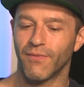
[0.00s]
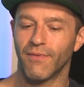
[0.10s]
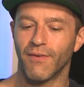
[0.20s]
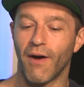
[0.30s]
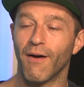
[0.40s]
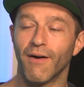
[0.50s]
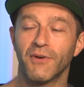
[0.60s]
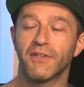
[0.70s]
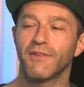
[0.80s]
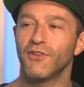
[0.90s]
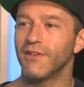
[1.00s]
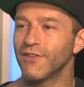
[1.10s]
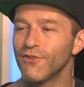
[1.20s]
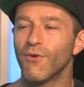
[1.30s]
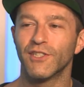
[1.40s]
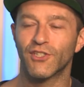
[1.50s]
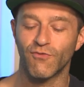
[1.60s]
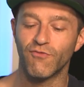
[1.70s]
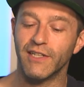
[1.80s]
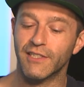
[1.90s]
I would. You always
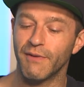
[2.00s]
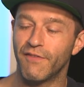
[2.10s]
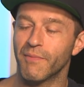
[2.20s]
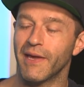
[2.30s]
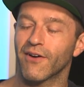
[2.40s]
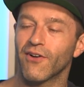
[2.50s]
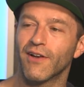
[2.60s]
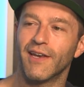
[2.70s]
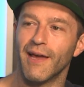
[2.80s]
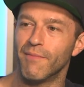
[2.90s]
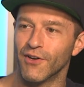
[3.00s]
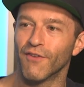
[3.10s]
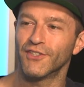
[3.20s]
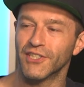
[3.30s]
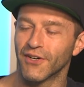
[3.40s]
rinse me for being on holiday, but you're obviously not on